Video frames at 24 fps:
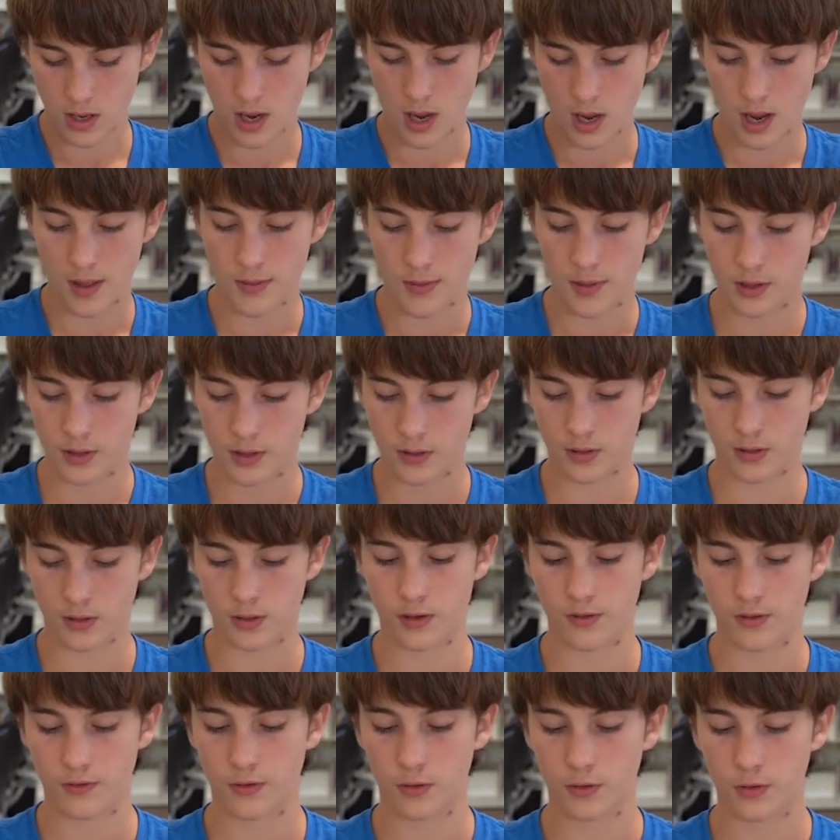and then you're going
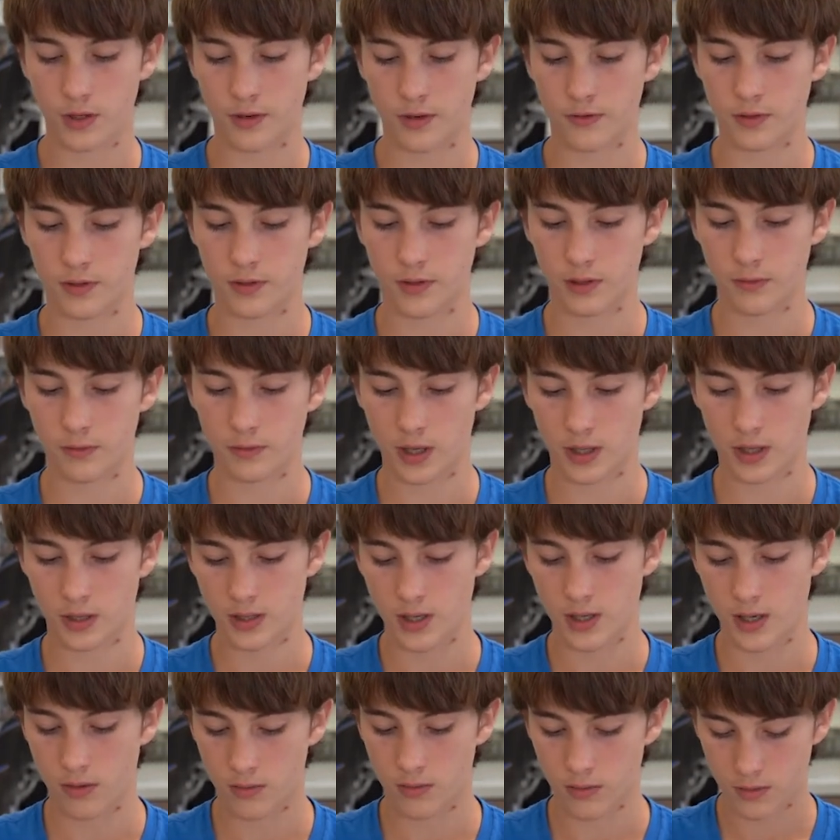to fold everything back
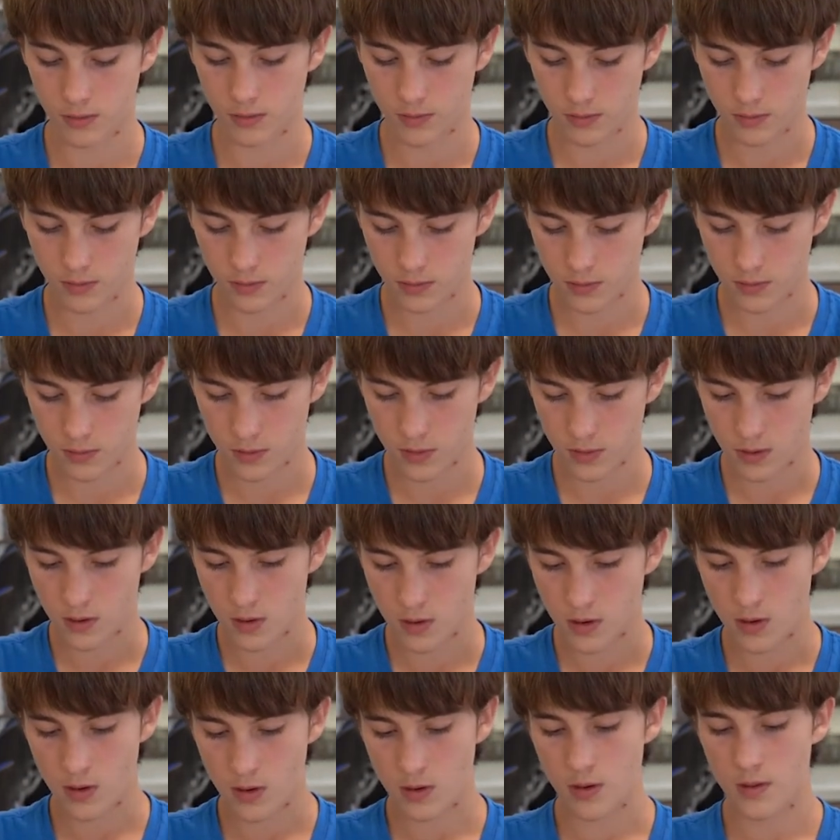down.
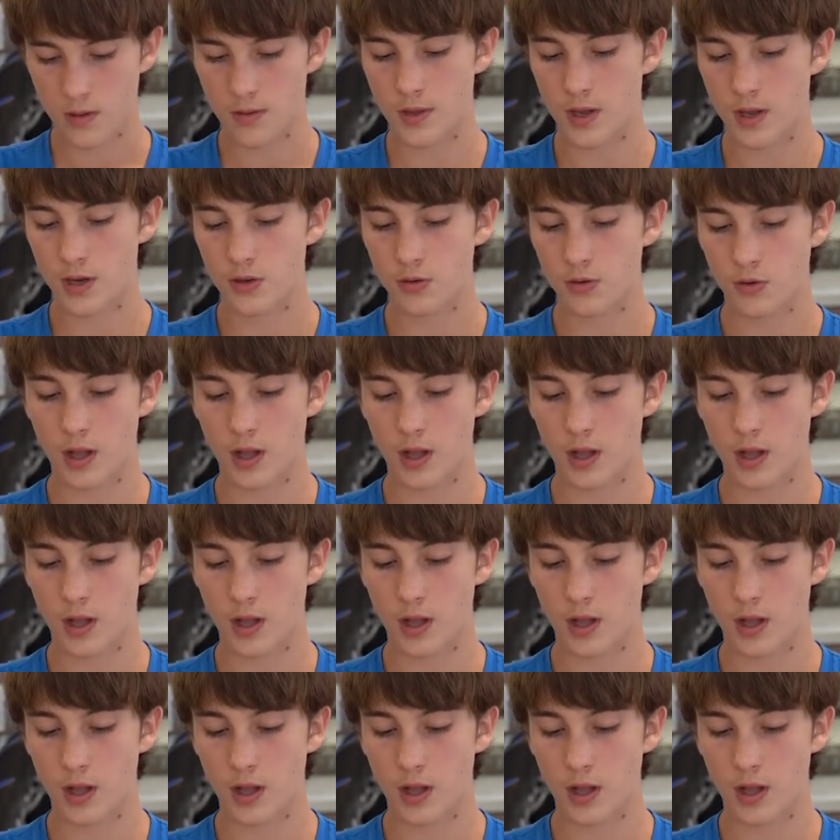Then you'll